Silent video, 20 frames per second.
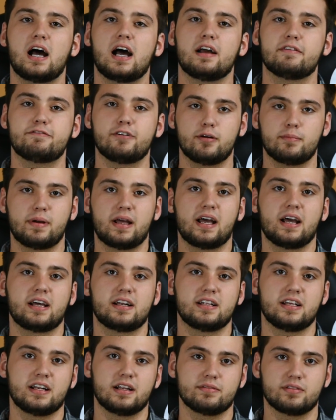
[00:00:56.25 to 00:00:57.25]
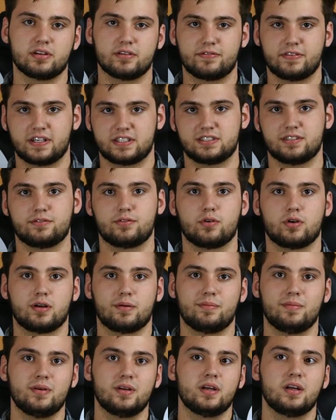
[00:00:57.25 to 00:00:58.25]
I felt bad and I'm going to fix it for
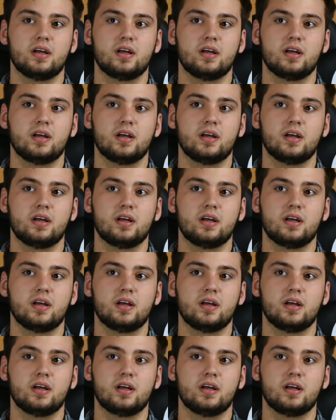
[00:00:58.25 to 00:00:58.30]
him.